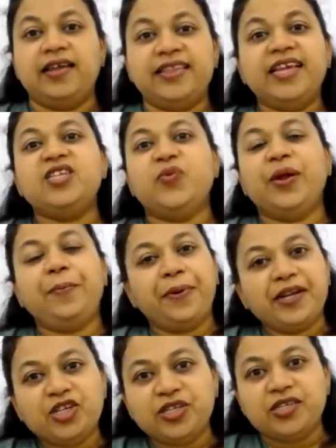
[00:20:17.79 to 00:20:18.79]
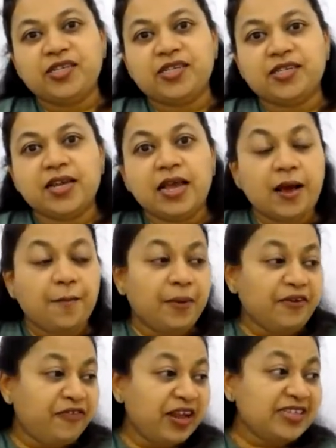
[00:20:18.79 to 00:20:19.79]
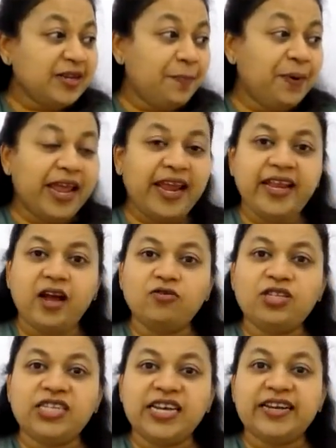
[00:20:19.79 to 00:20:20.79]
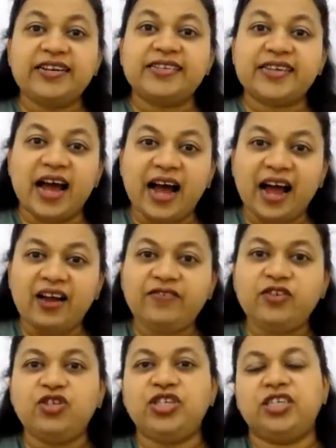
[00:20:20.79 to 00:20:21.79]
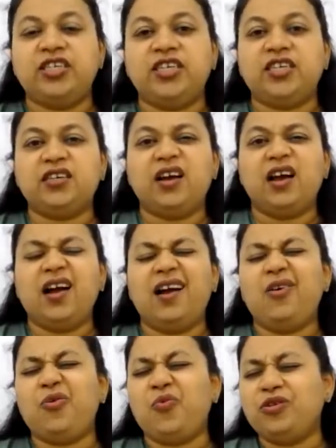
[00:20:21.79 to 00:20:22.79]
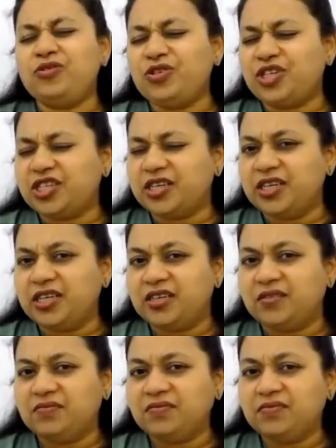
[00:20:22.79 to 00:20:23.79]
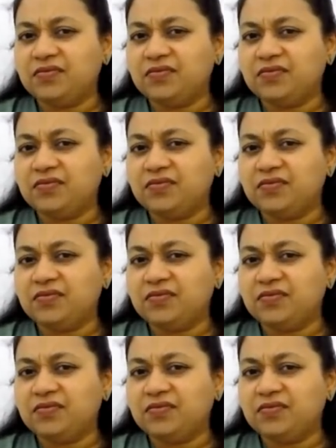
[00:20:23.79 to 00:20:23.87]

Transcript: That's where pressure is. My friends are playing downstairs. I have to study. I don't want to study.